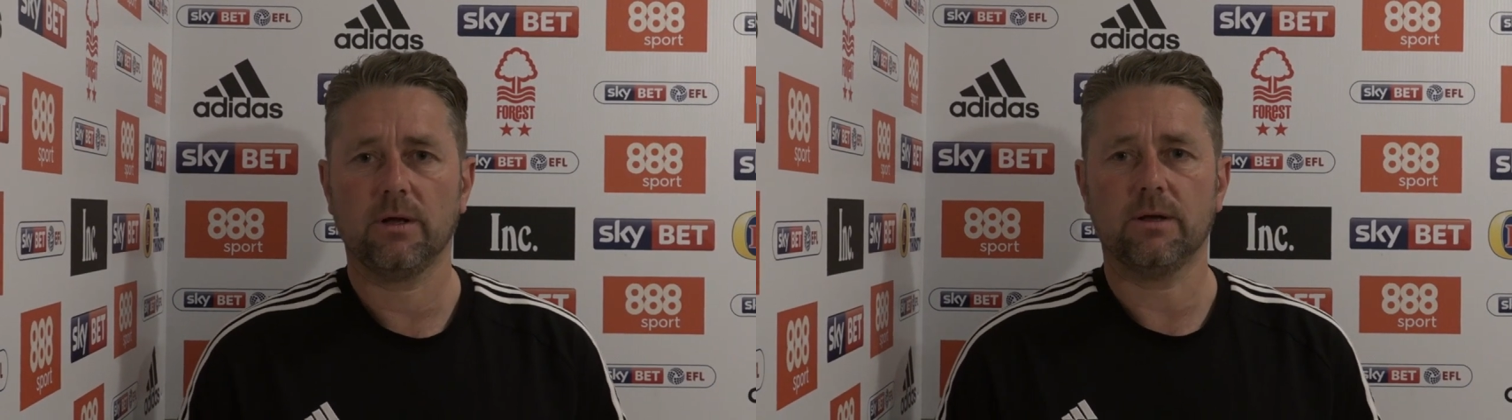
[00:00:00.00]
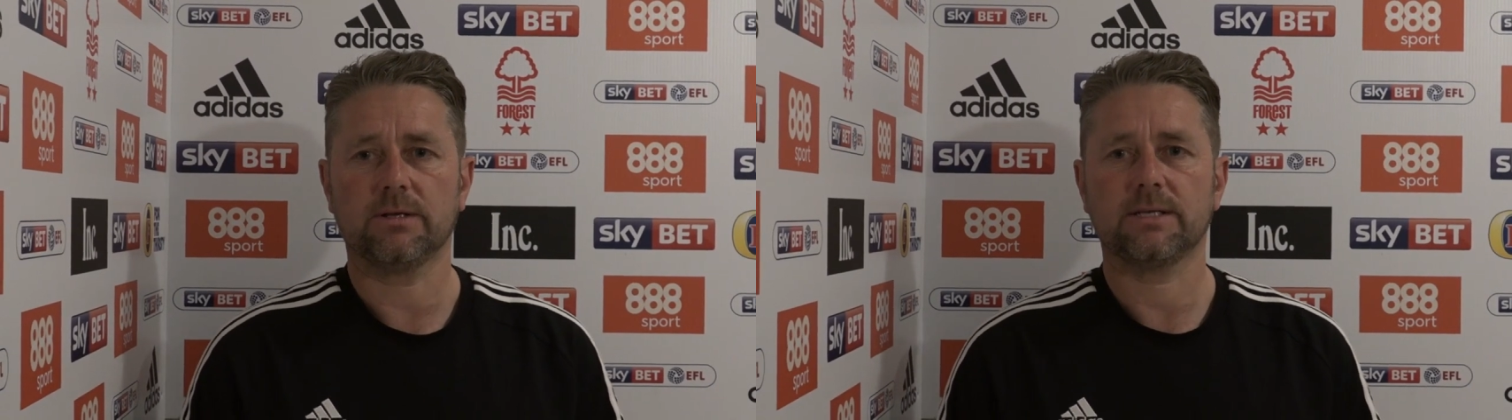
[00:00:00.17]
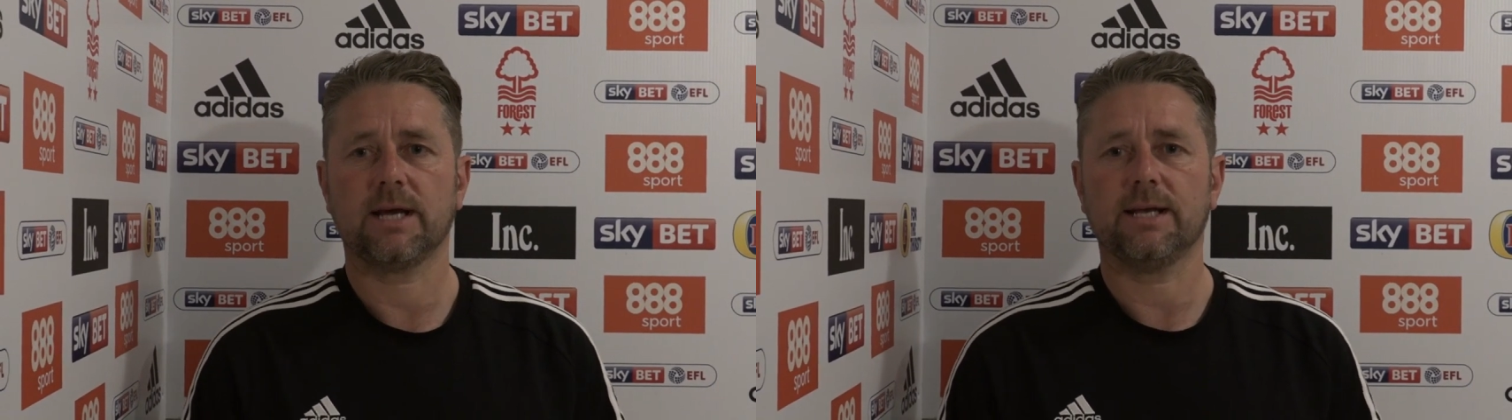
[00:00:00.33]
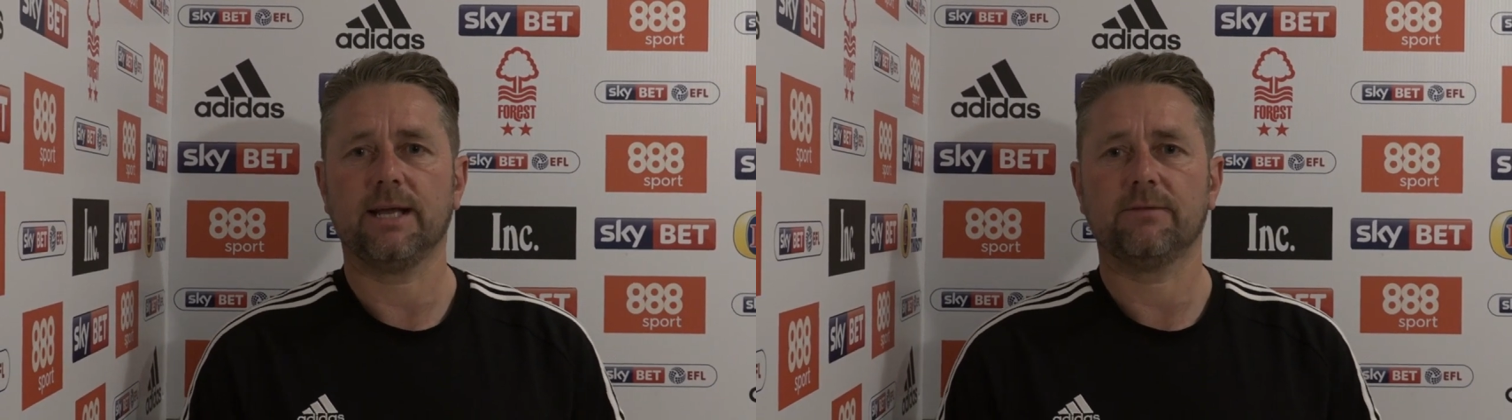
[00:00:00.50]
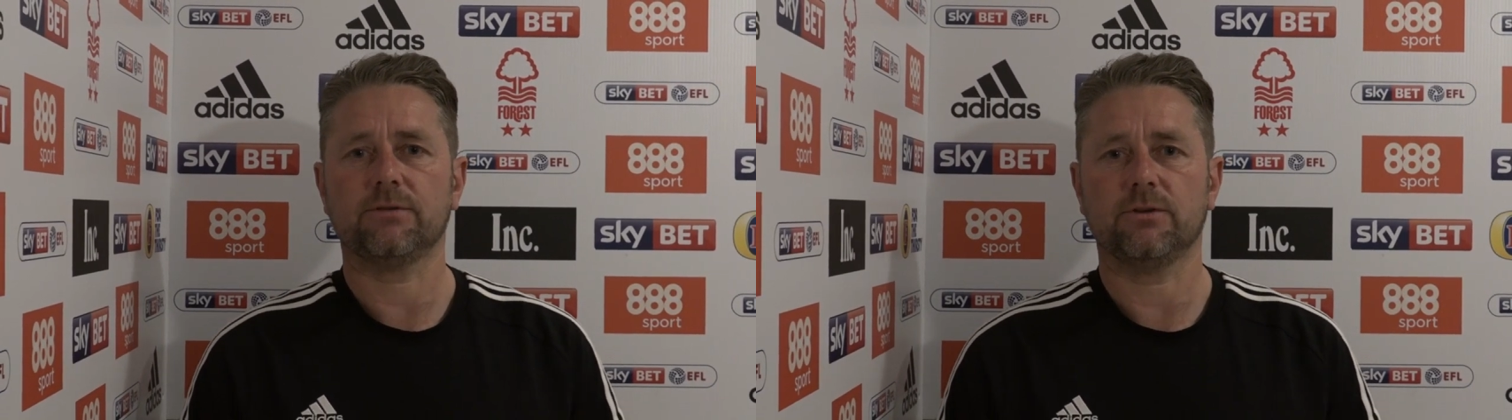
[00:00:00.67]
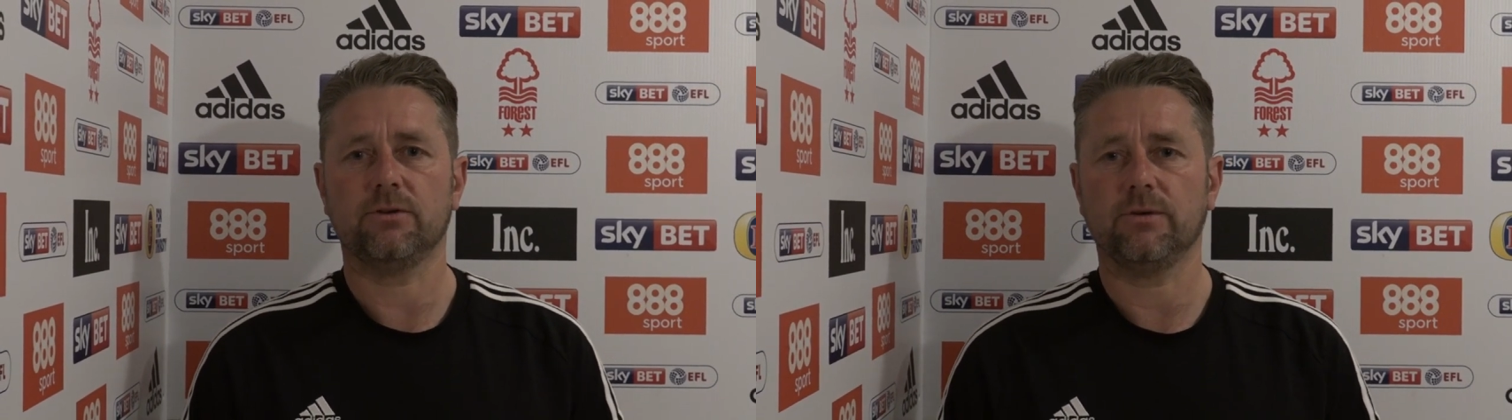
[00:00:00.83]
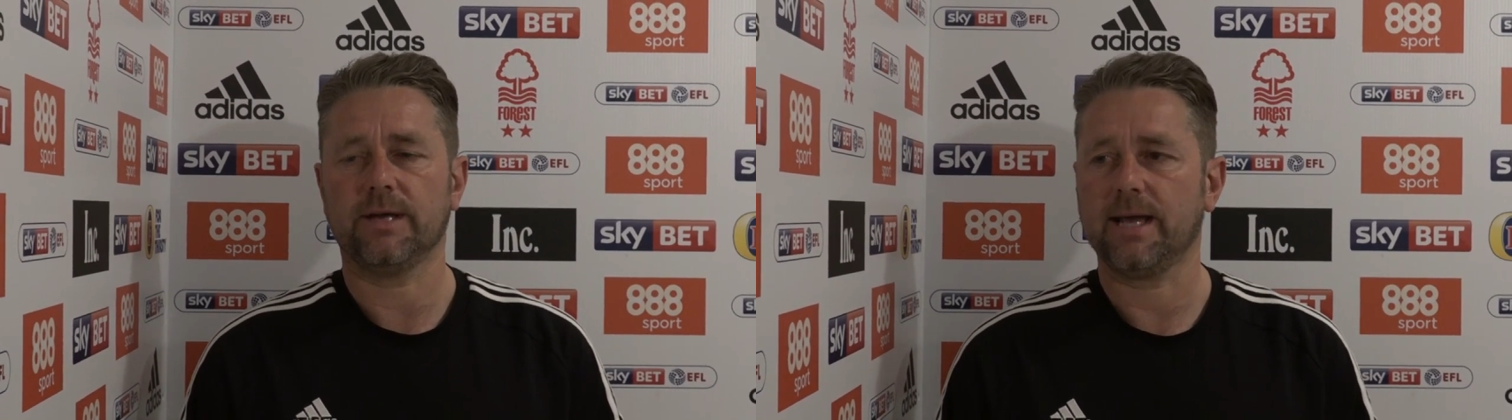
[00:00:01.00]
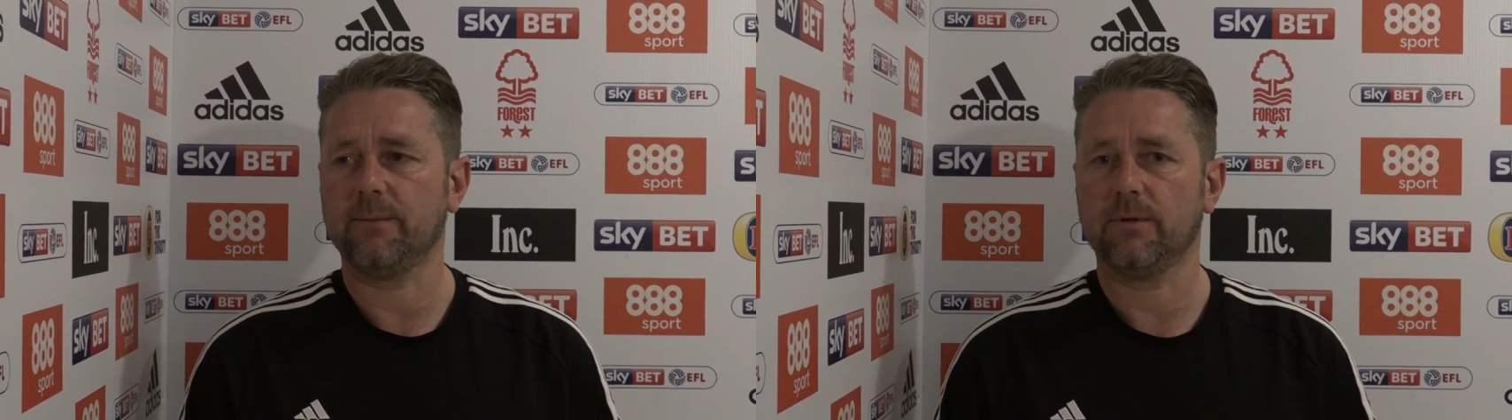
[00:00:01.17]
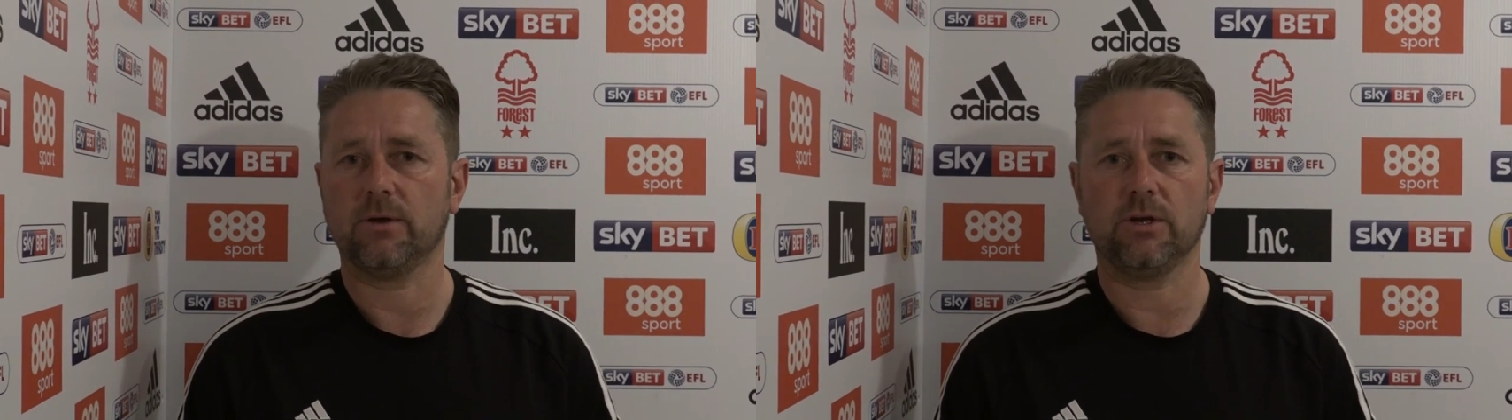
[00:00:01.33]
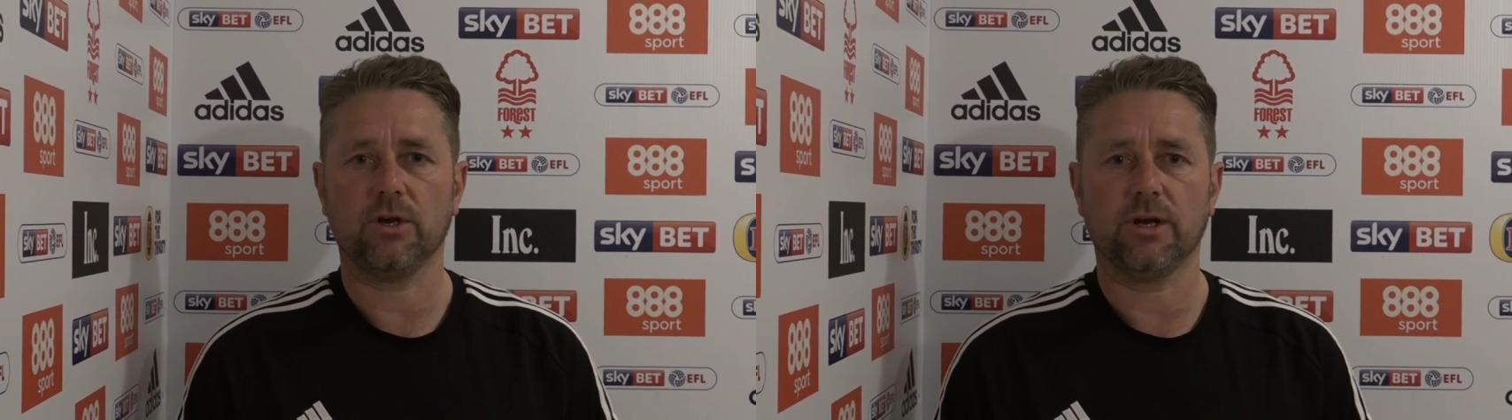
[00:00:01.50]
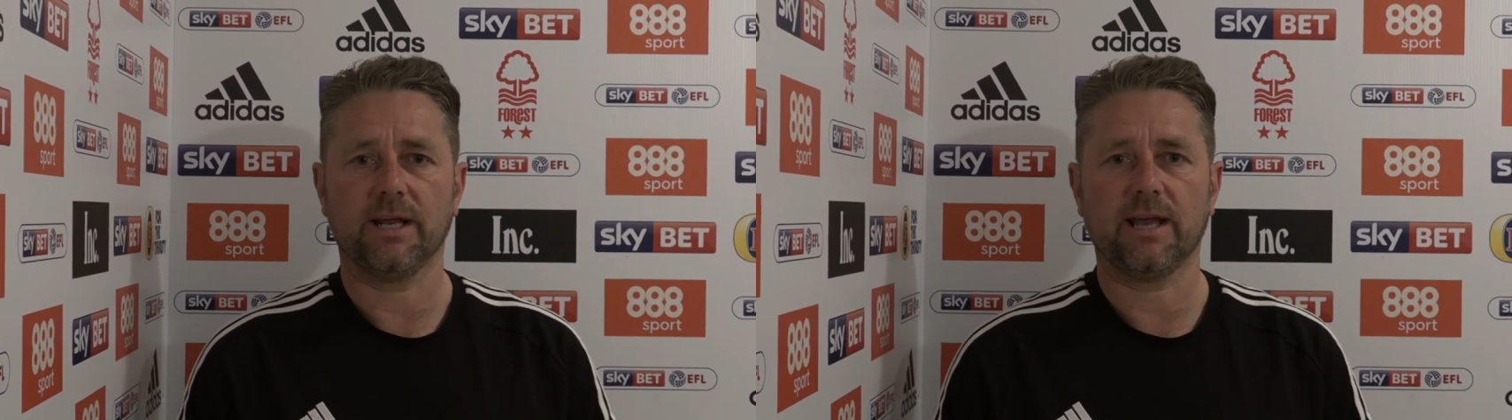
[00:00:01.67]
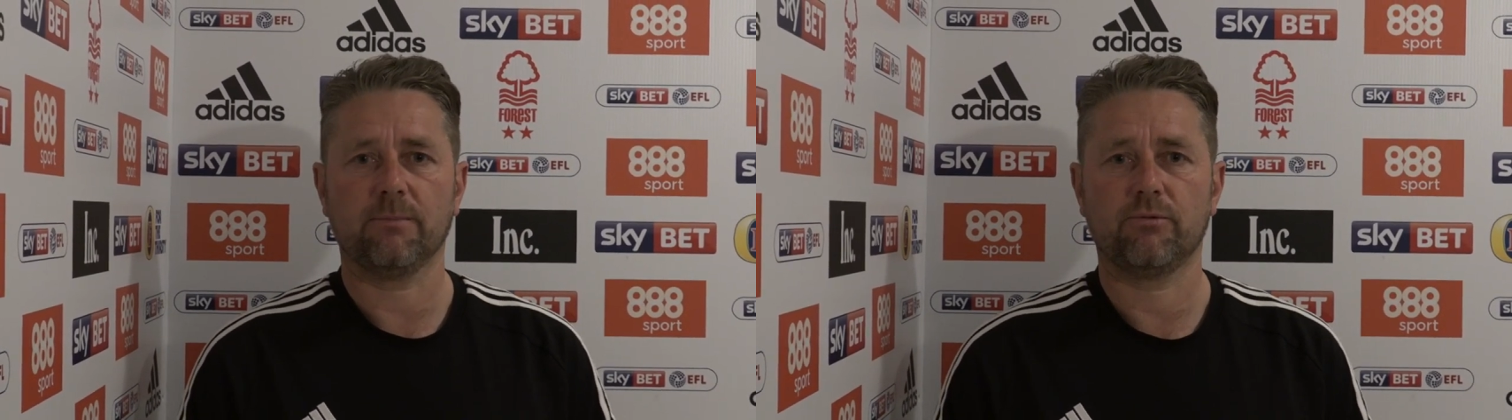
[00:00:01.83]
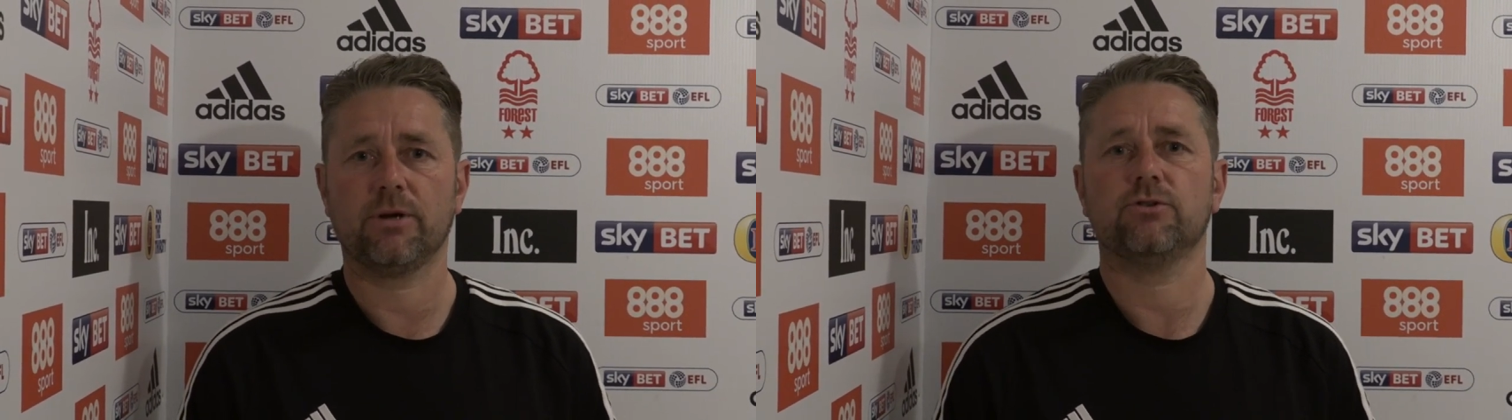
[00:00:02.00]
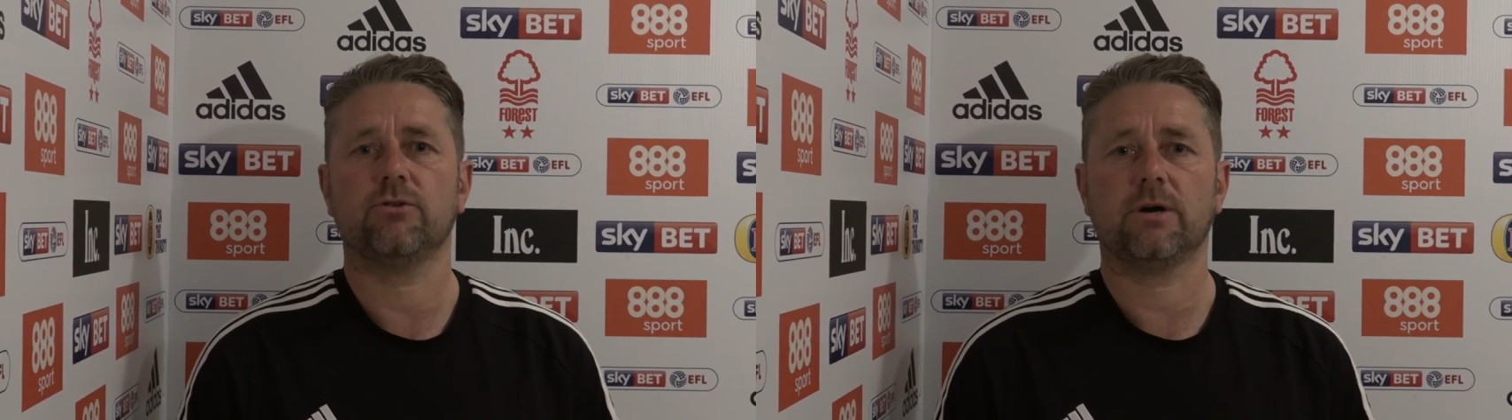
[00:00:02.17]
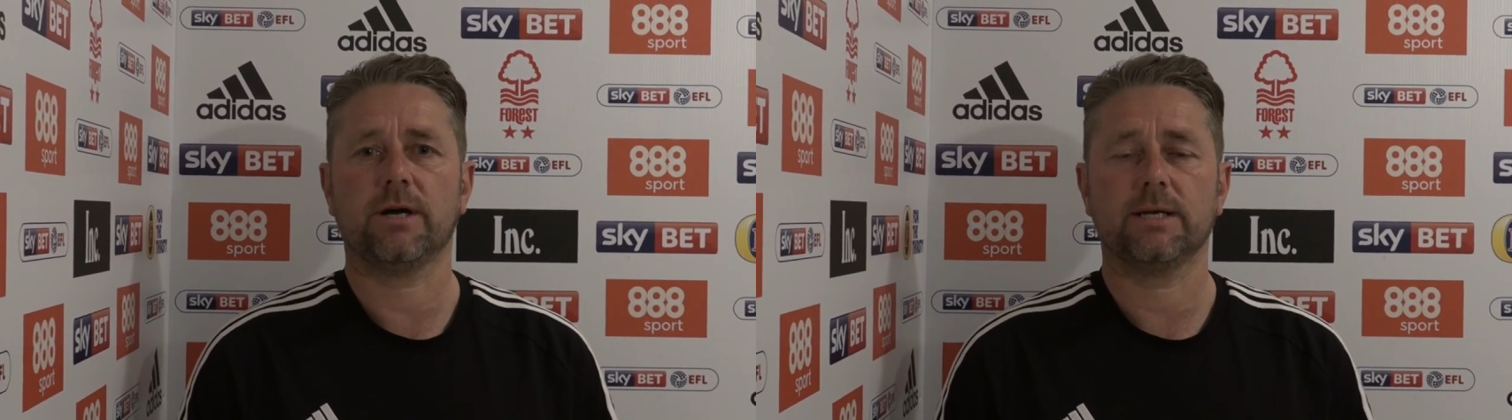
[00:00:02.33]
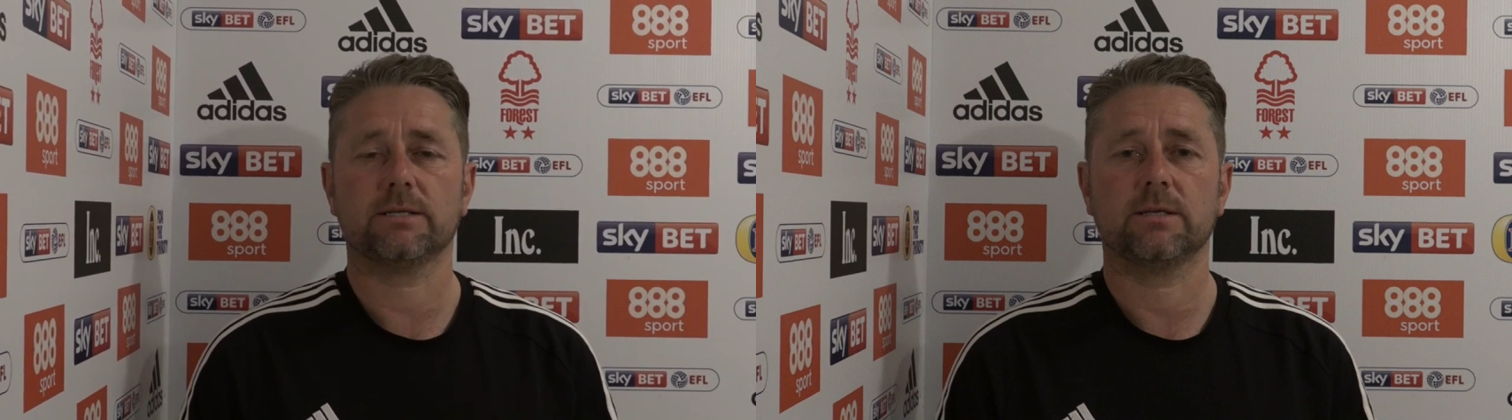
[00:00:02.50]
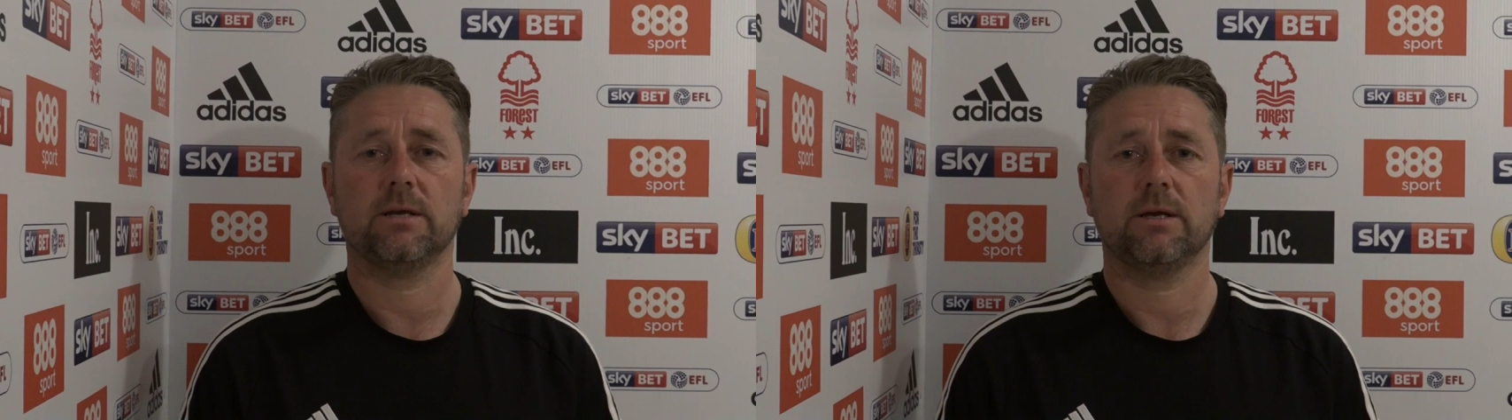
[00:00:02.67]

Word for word: a Saturday afternoon game that you're going to get pressurised.